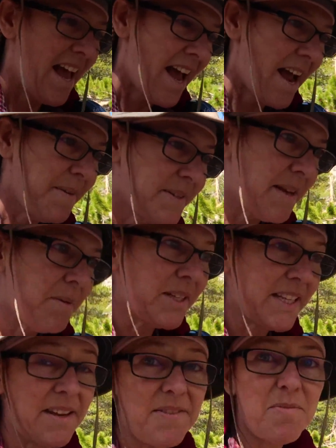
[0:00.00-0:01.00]
I was able
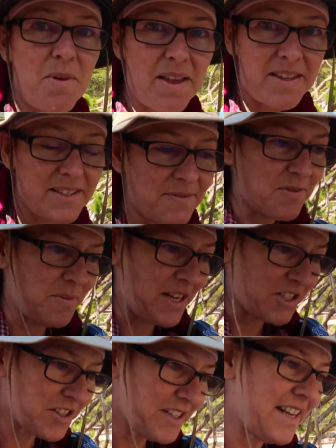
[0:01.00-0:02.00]
to give them all this
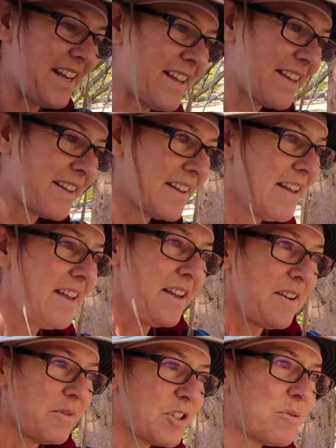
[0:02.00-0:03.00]
information,
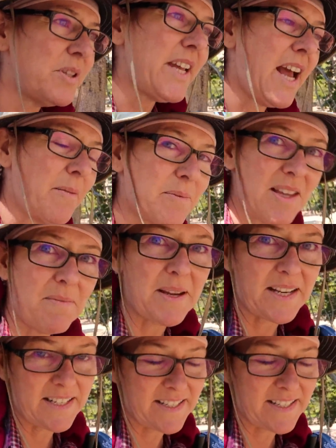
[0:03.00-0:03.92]
which really helped them make a